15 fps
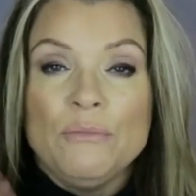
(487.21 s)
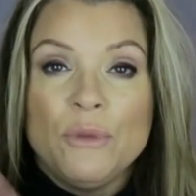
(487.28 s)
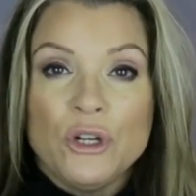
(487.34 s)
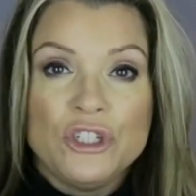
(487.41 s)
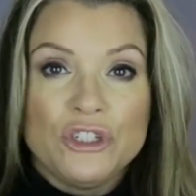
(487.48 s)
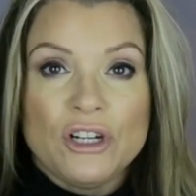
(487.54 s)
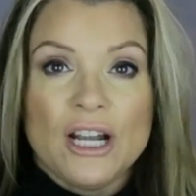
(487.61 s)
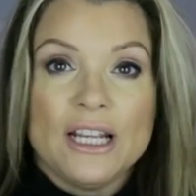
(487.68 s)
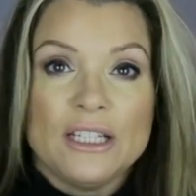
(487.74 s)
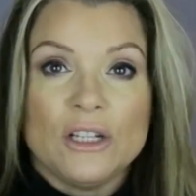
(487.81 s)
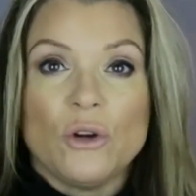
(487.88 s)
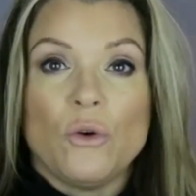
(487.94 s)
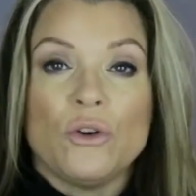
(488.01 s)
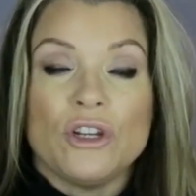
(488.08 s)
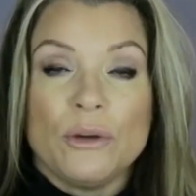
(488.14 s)

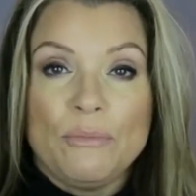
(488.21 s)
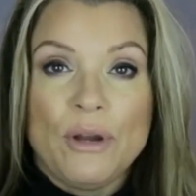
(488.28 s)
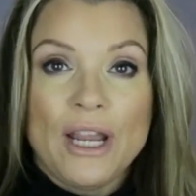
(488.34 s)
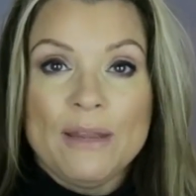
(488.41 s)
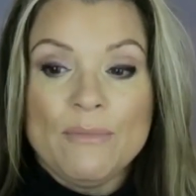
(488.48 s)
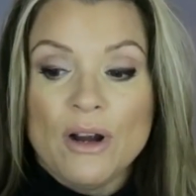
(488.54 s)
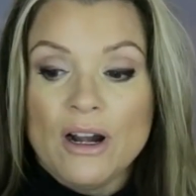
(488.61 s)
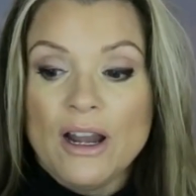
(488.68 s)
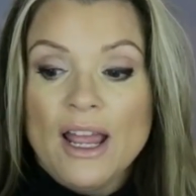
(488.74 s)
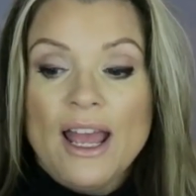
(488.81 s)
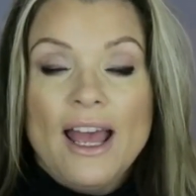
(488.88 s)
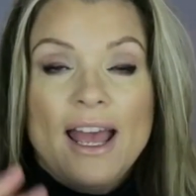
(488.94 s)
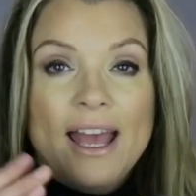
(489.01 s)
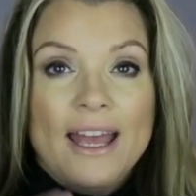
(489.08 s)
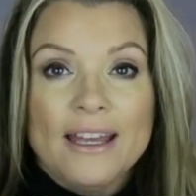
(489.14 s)
moisturiser or your primer,
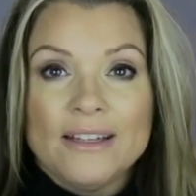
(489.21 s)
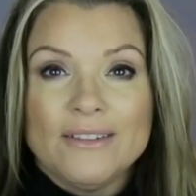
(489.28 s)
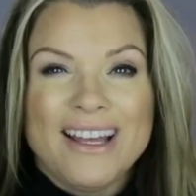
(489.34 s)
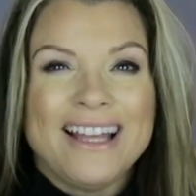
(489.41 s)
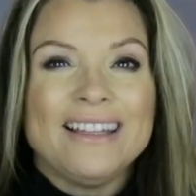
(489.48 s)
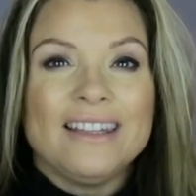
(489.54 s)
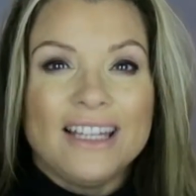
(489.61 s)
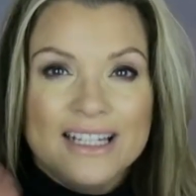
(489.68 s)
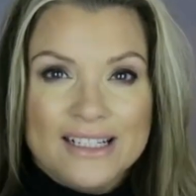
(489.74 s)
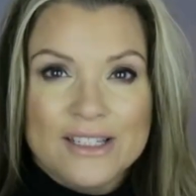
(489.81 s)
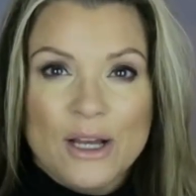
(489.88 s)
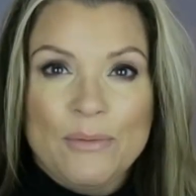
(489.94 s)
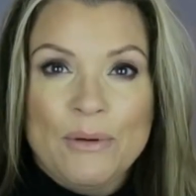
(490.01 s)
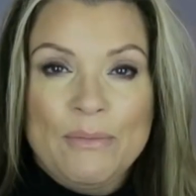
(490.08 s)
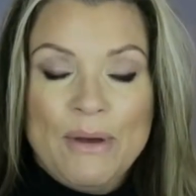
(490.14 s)
it
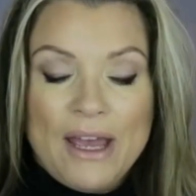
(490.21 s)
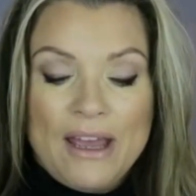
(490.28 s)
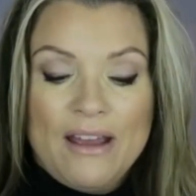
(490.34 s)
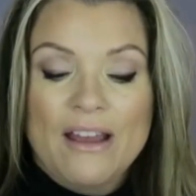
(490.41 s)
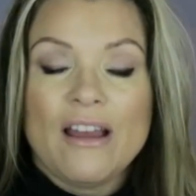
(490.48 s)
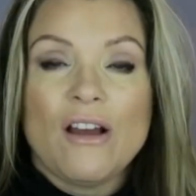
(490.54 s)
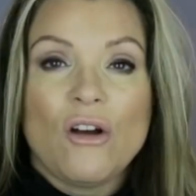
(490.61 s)
lightens up a bit.